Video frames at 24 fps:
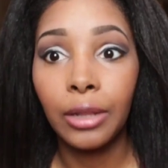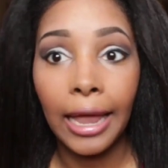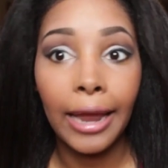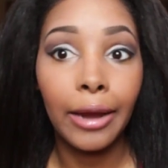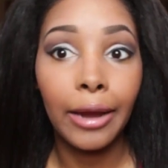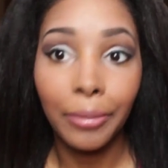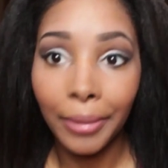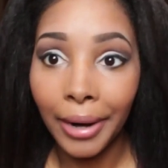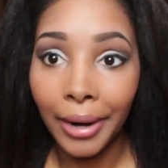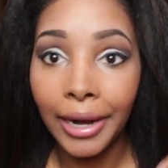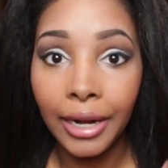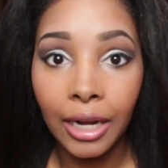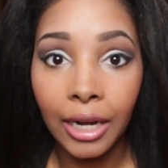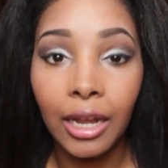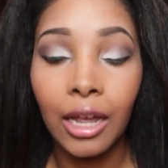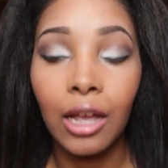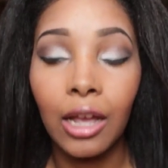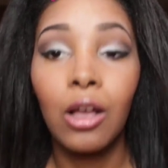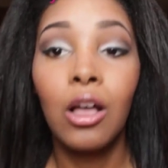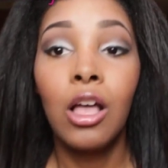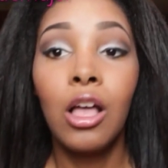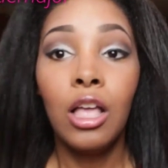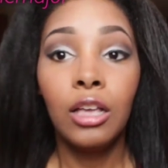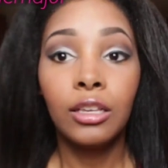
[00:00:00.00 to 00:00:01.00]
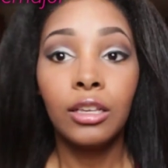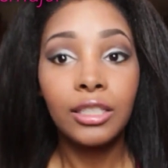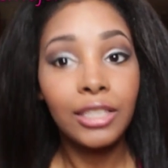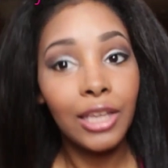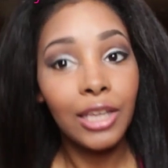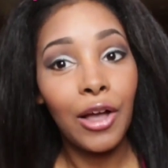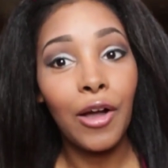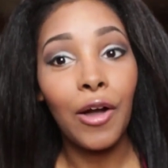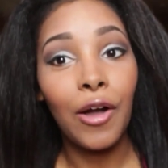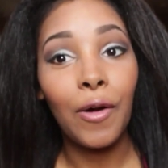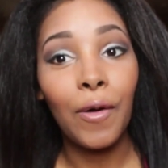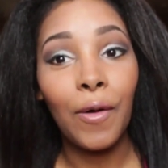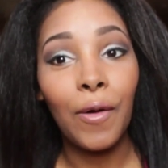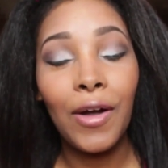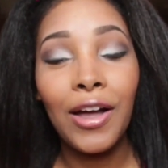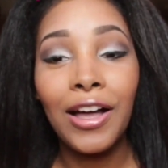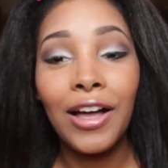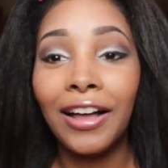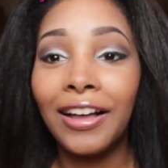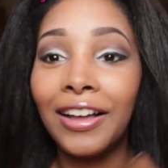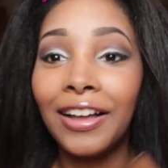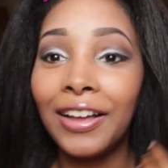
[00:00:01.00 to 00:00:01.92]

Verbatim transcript: like right now. So